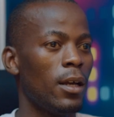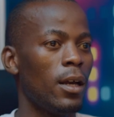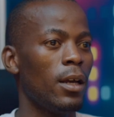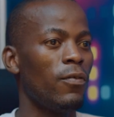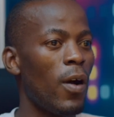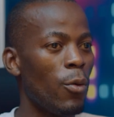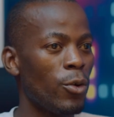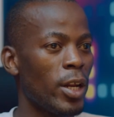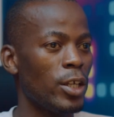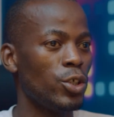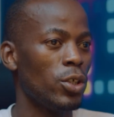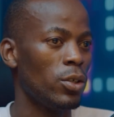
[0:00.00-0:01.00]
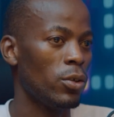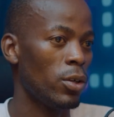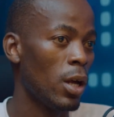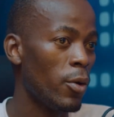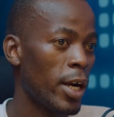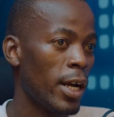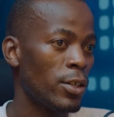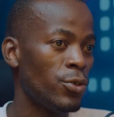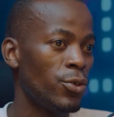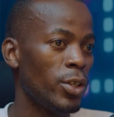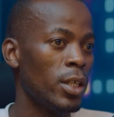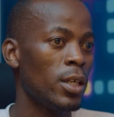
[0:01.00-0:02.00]
a foundation in our
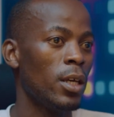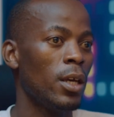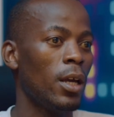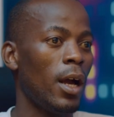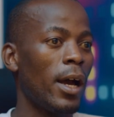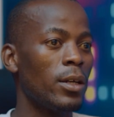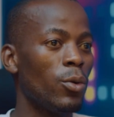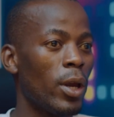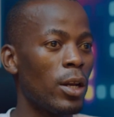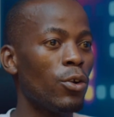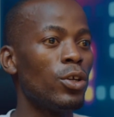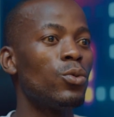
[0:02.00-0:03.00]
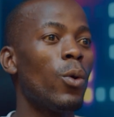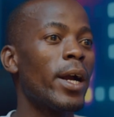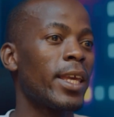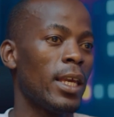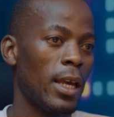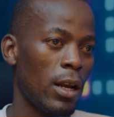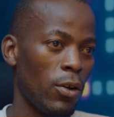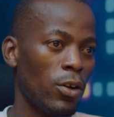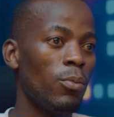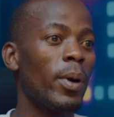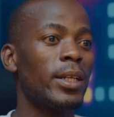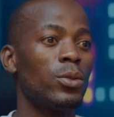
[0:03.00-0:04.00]
country, and we are not working
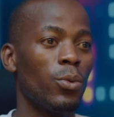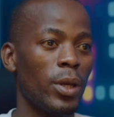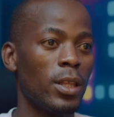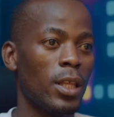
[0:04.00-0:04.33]
alone, but with